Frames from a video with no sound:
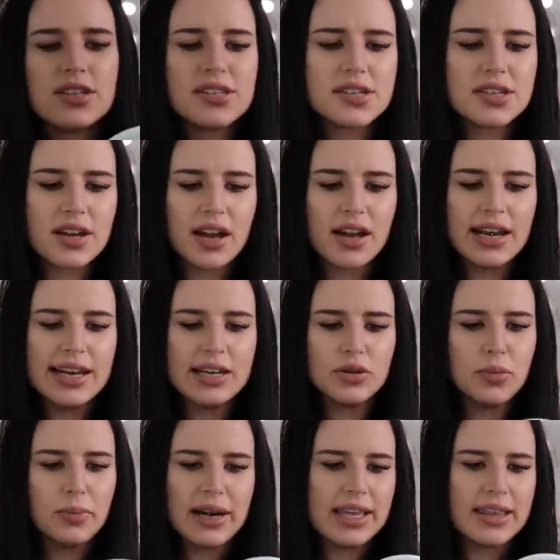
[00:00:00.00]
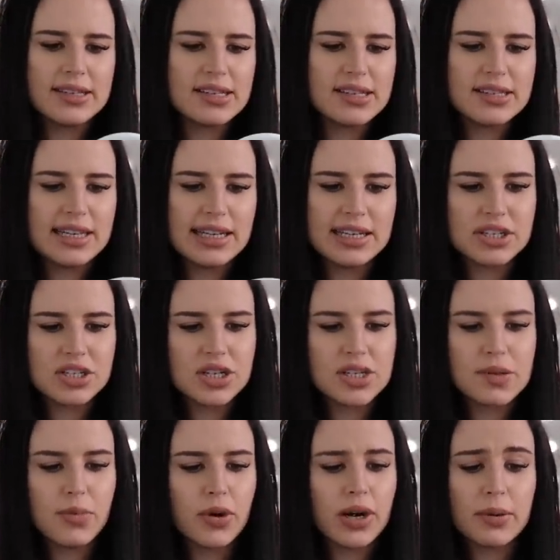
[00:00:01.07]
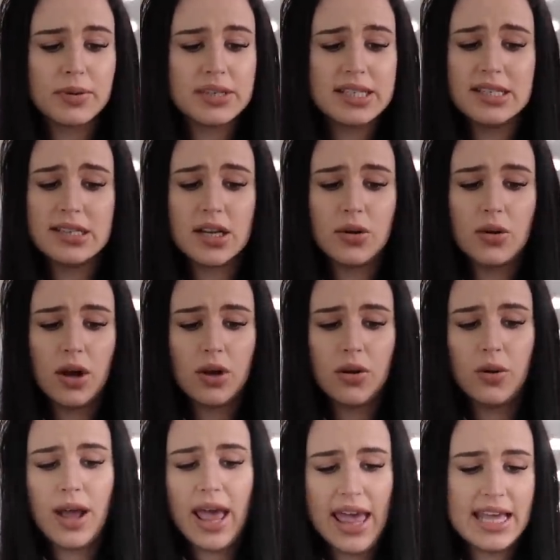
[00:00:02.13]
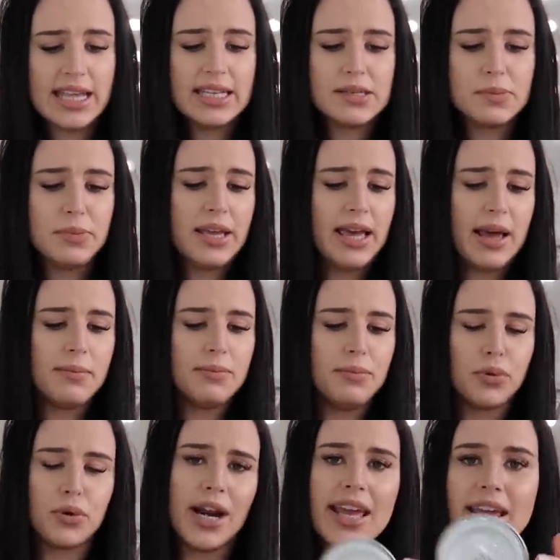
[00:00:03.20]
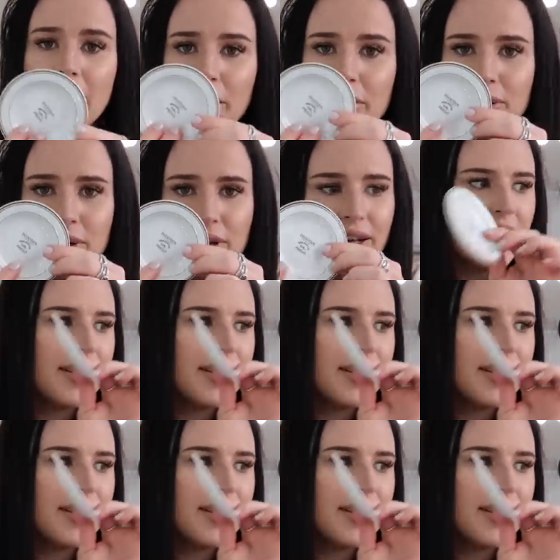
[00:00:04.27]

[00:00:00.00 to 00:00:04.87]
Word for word: just a little plate that says delicious Bon Appetito 08 PM Prego.